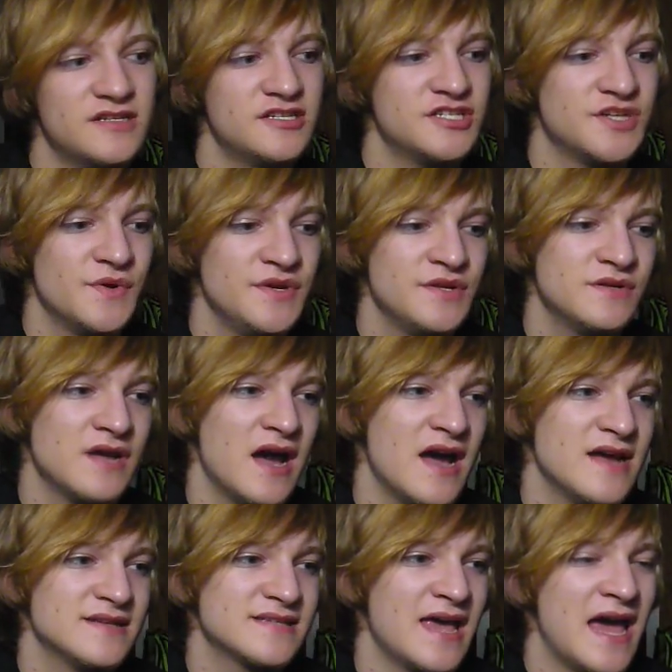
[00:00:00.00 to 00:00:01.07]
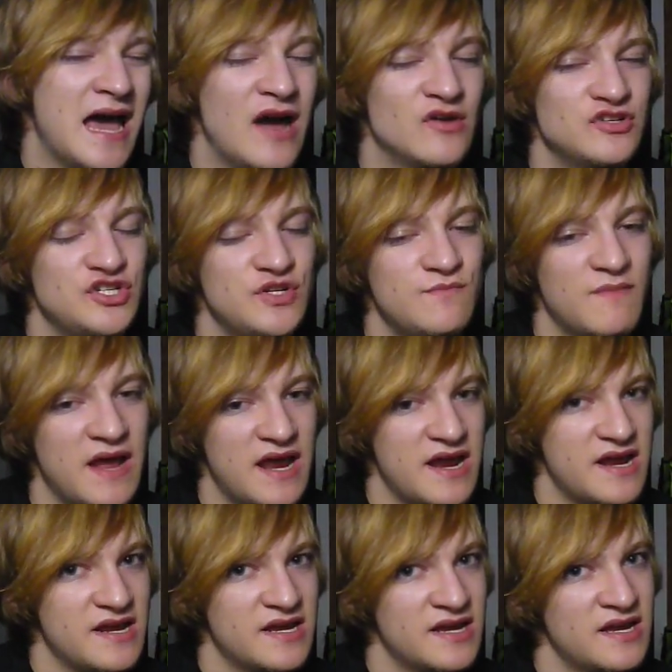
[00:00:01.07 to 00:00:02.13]
showing you guys how to
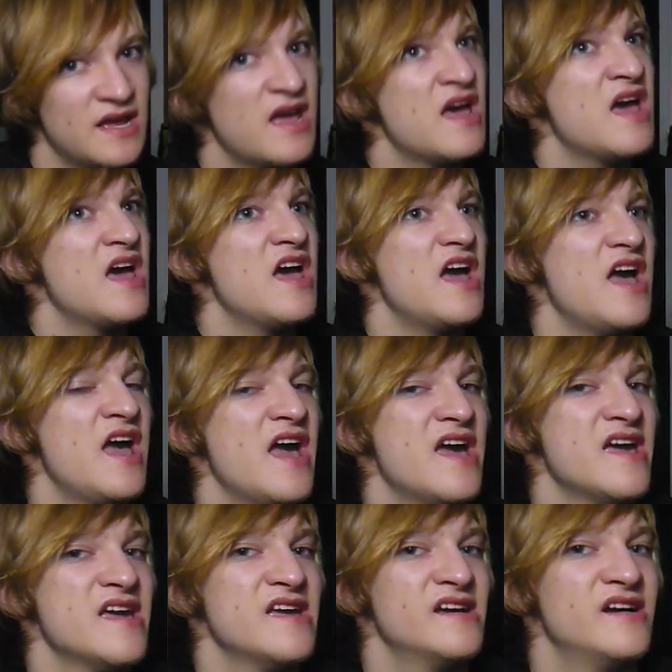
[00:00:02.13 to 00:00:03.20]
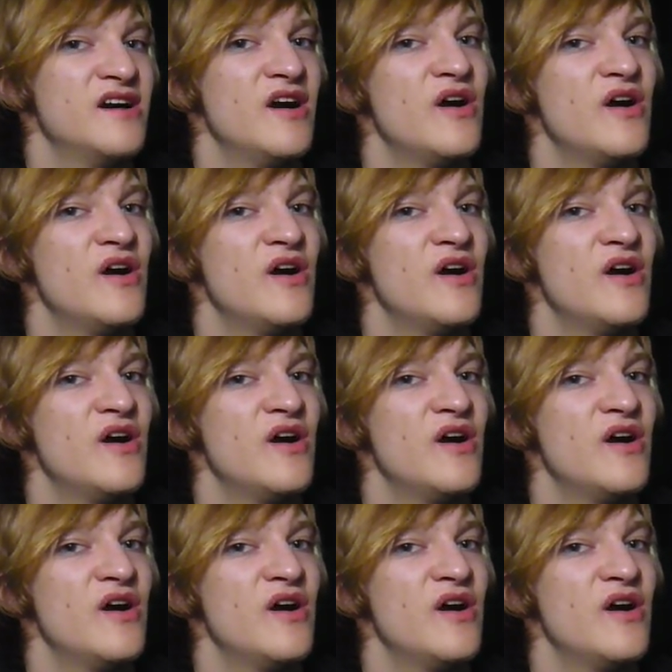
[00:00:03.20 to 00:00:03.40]
make a